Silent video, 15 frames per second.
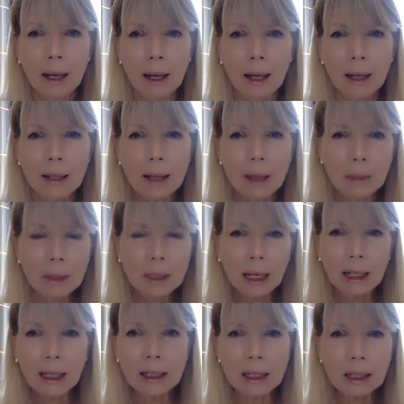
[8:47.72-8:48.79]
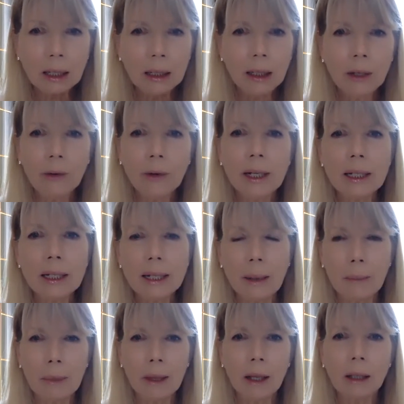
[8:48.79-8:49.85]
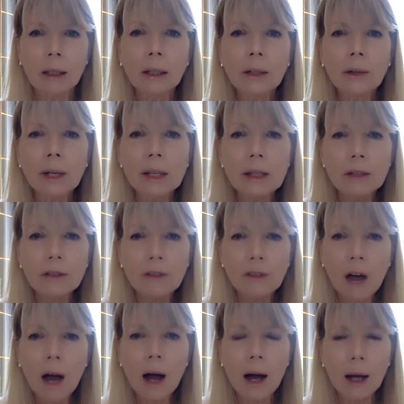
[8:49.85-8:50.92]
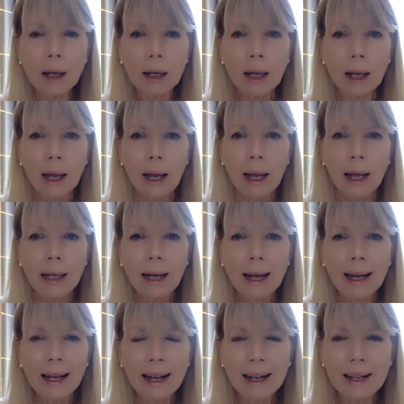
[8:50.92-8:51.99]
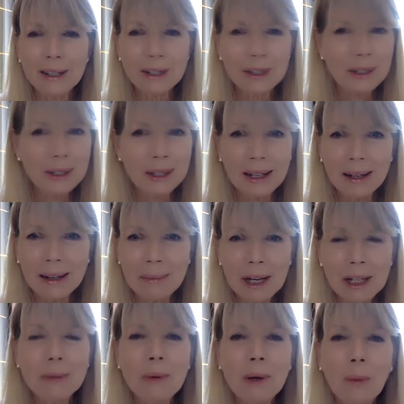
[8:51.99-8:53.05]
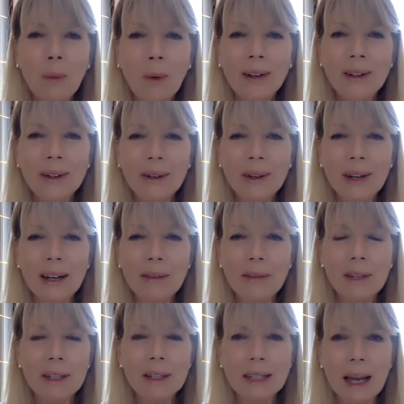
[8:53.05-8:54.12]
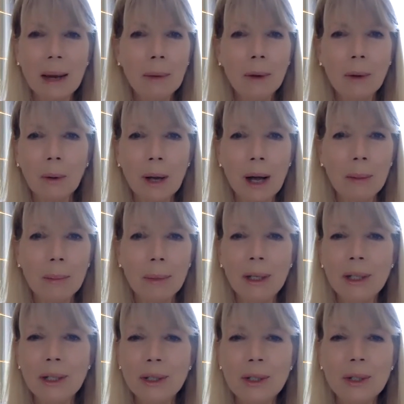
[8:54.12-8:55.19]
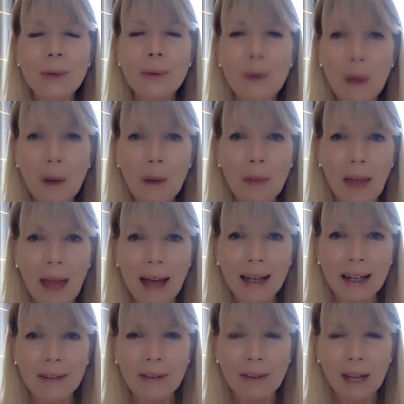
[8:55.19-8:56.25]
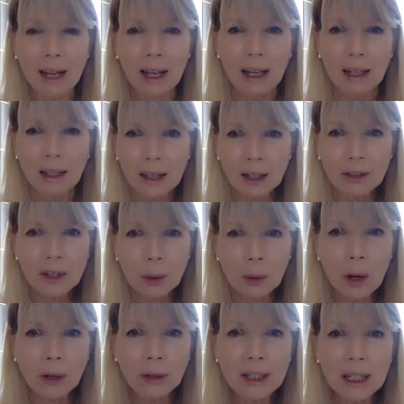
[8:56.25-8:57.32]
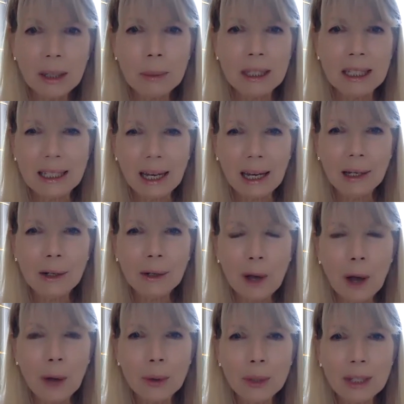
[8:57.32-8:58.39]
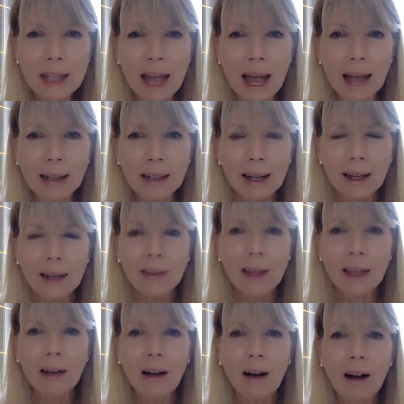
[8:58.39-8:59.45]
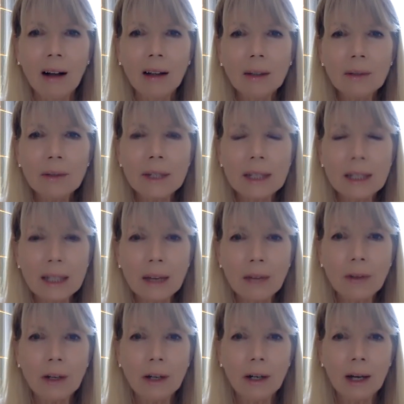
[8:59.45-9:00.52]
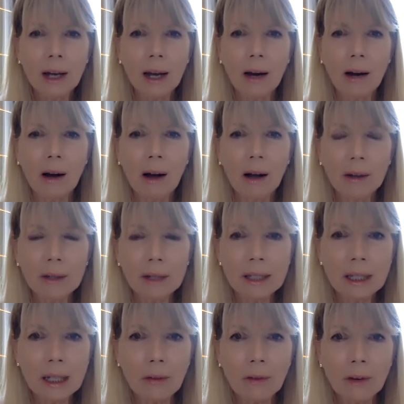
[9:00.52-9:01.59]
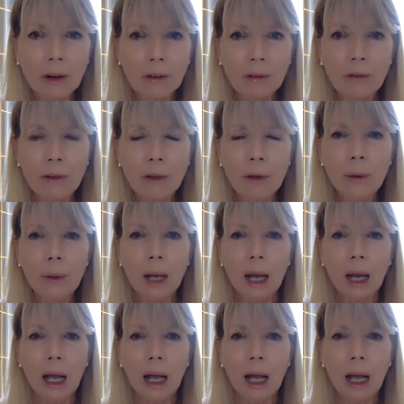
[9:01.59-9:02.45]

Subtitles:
it's almost like it's clearing something, clearing the fog. And it makes me wonder if these chemical companies do know that, if the so-called deep state knows that all of this stuff in our air, all this stuff in our food,